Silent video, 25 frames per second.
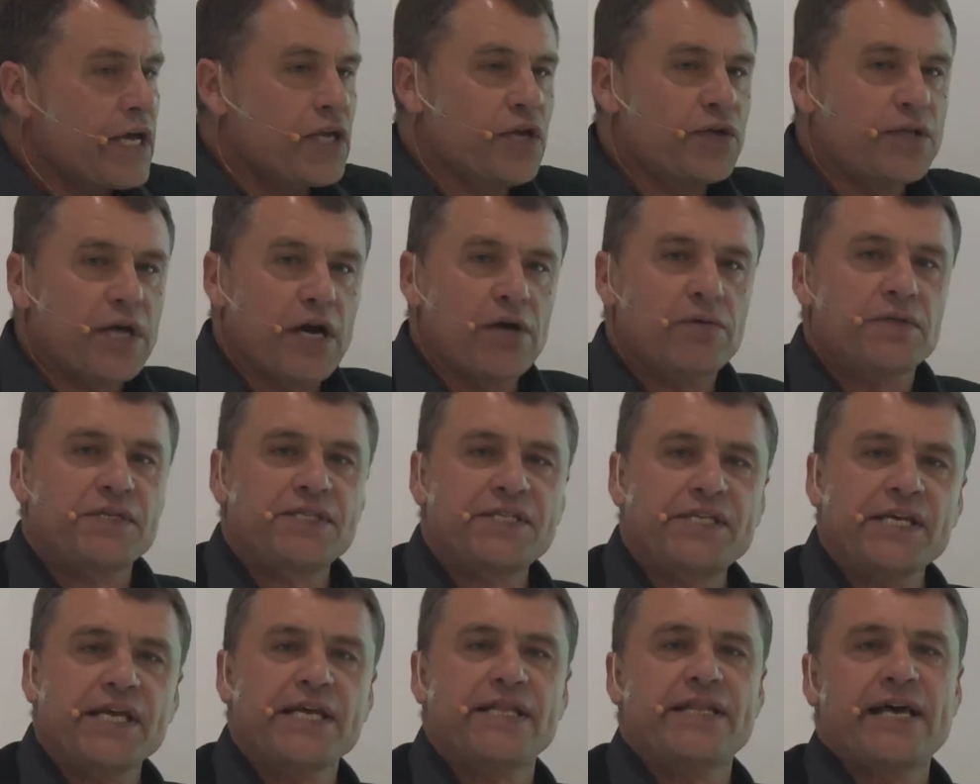You don't
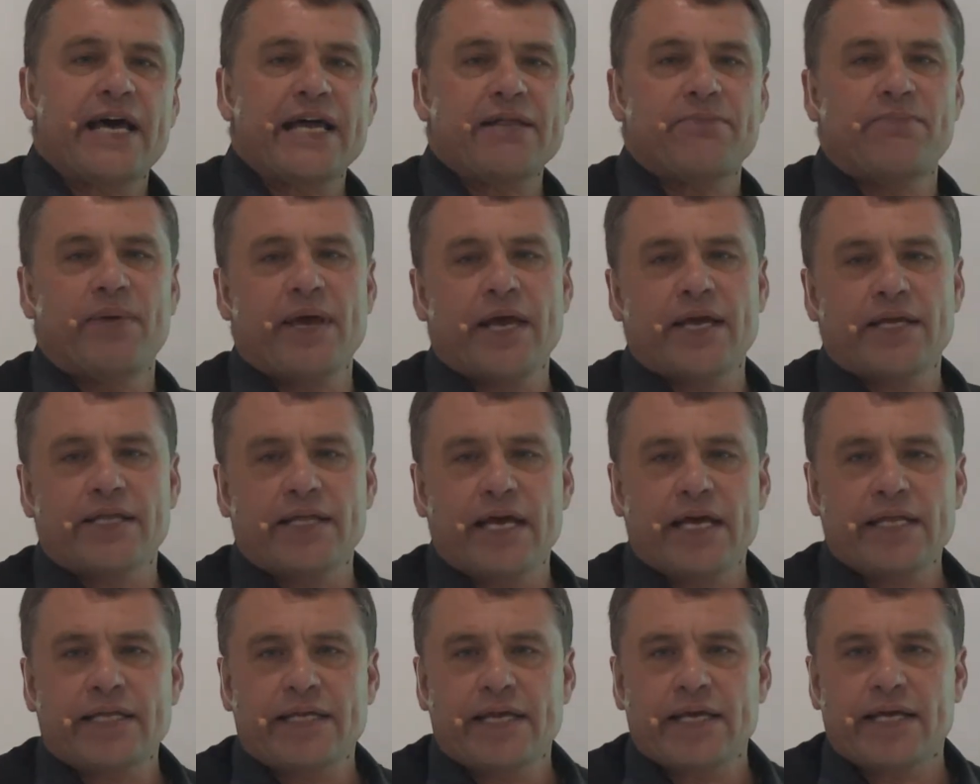see
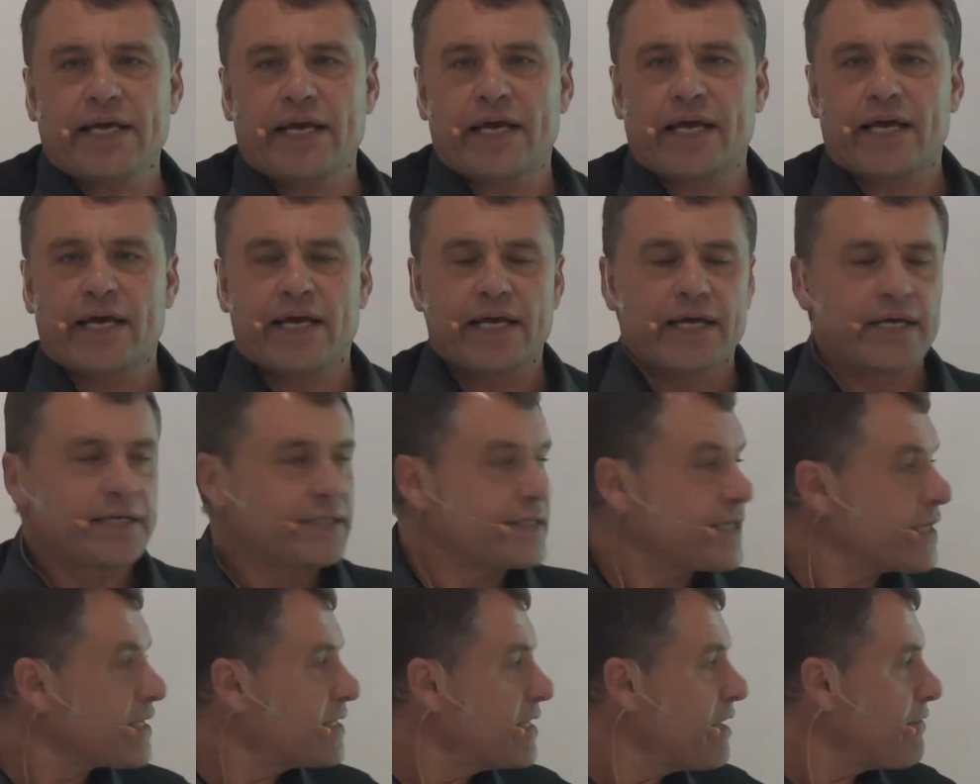that
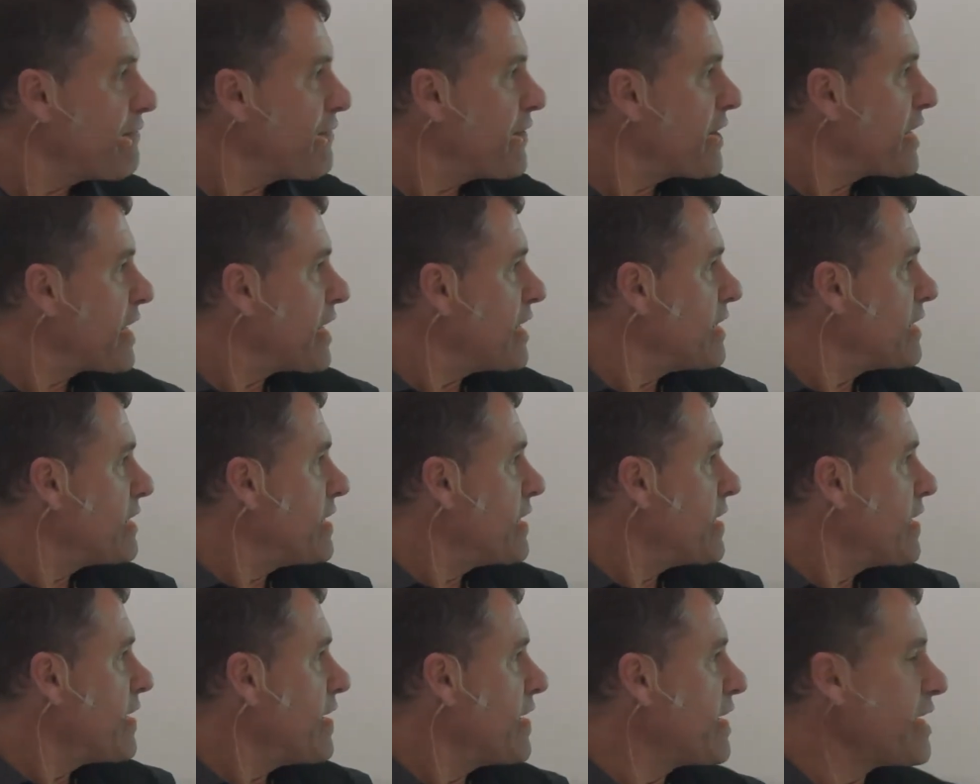
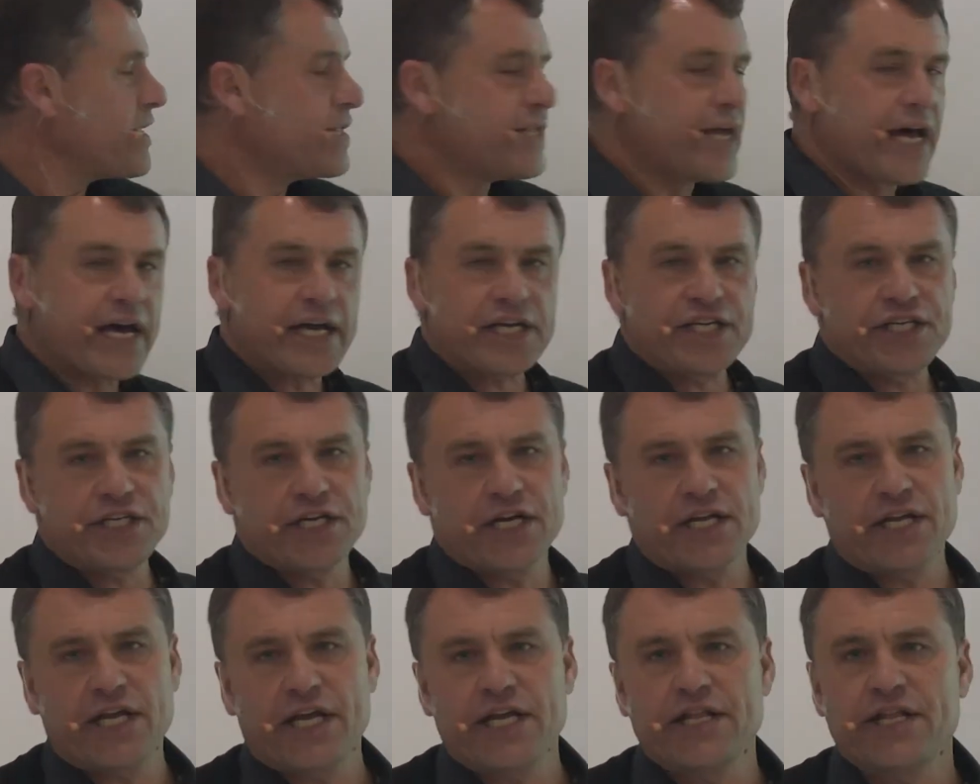significant
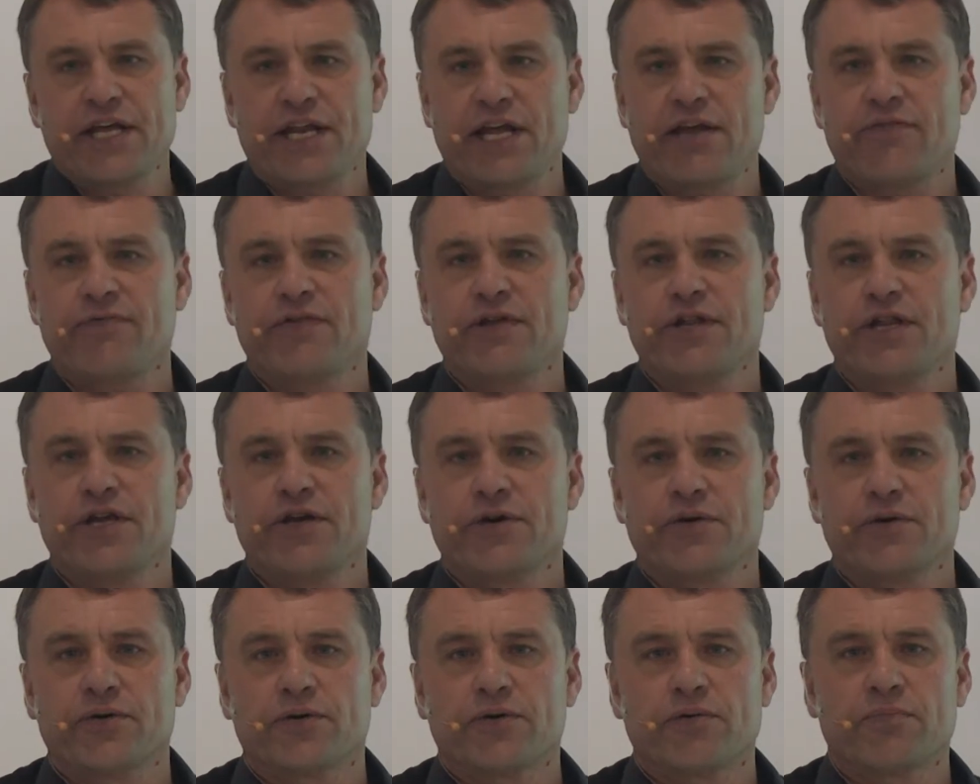reduction in
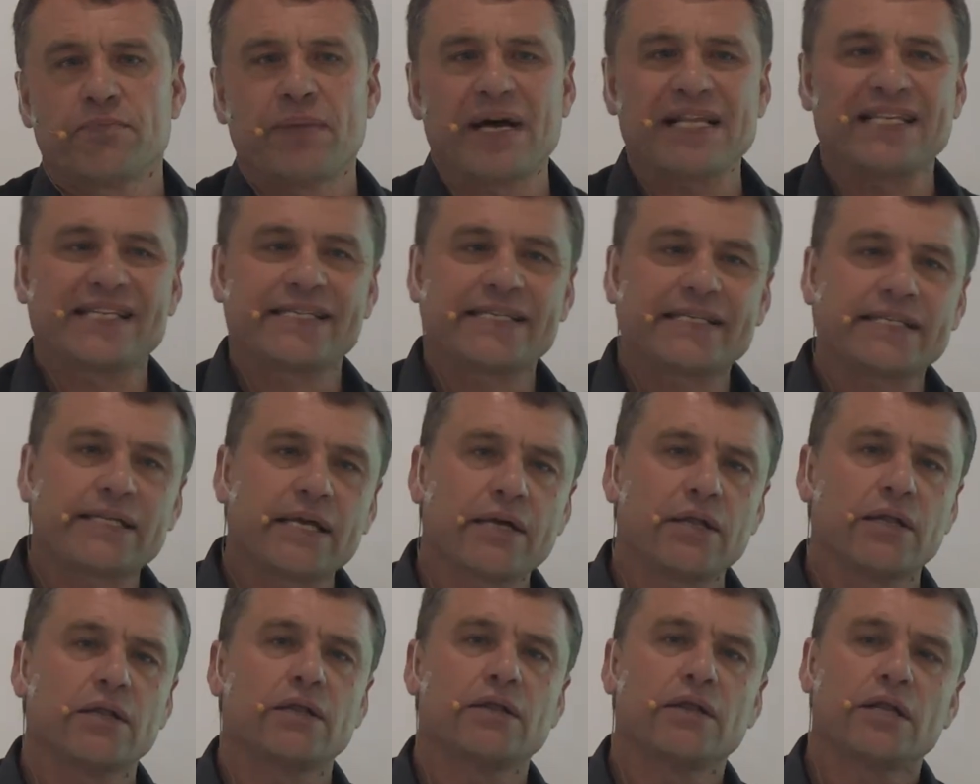revenue, but
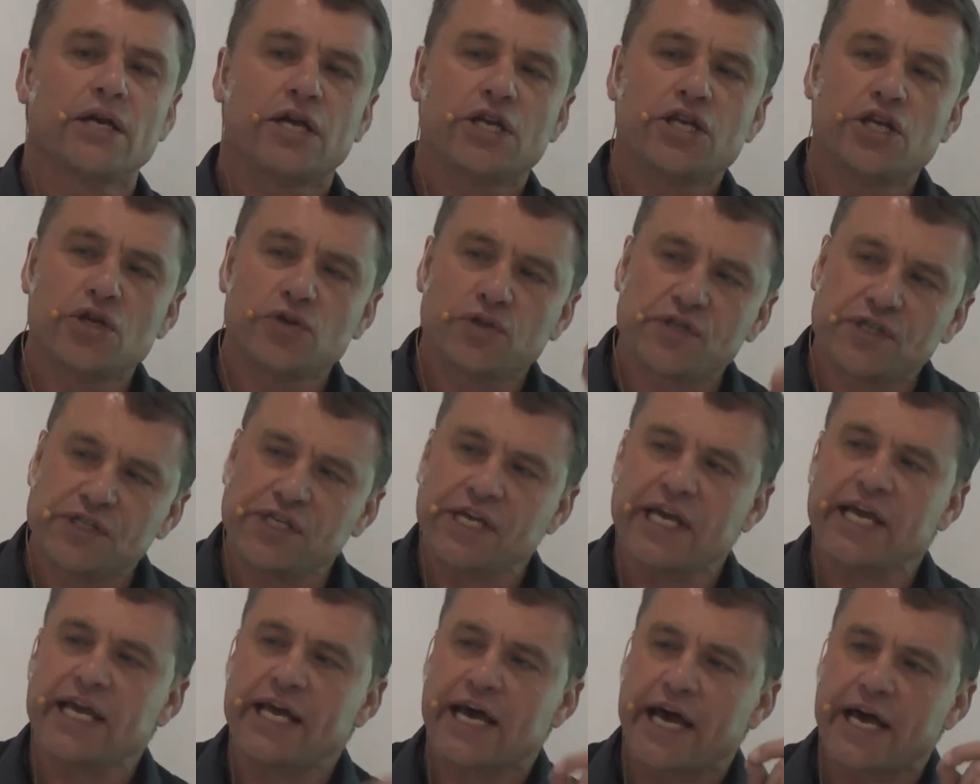still you
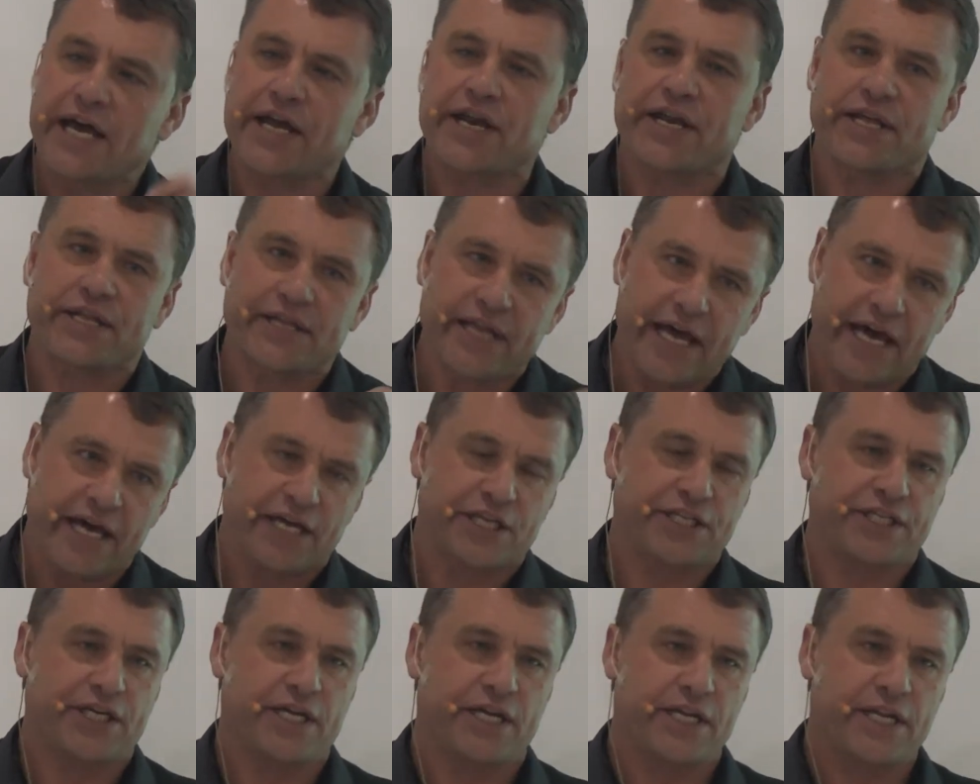see a
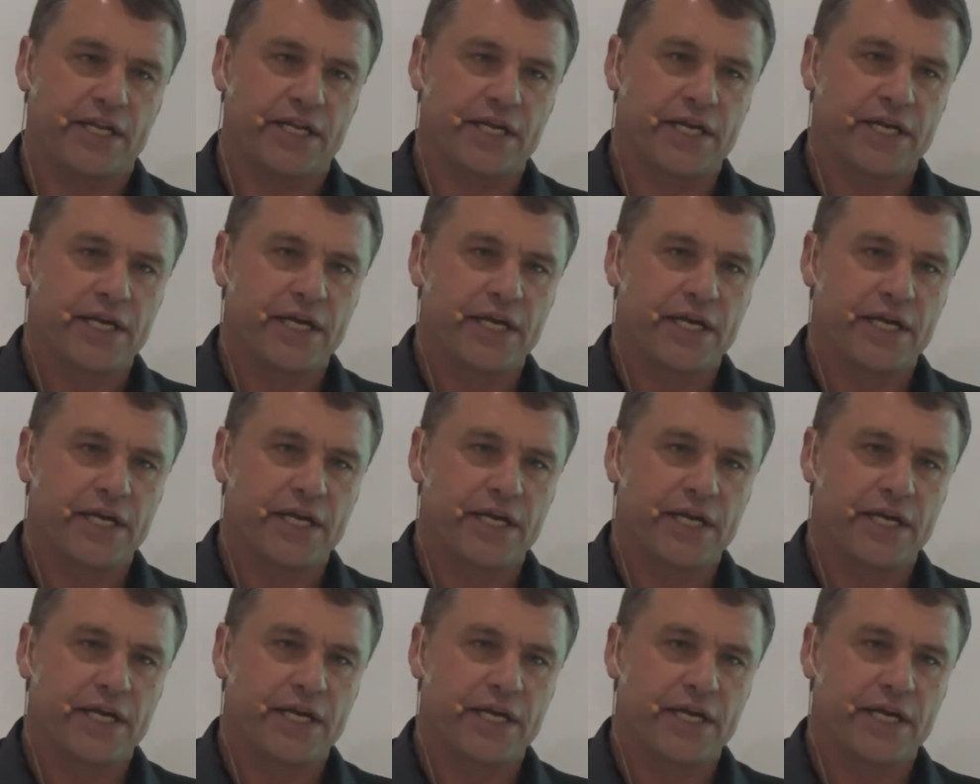reduction.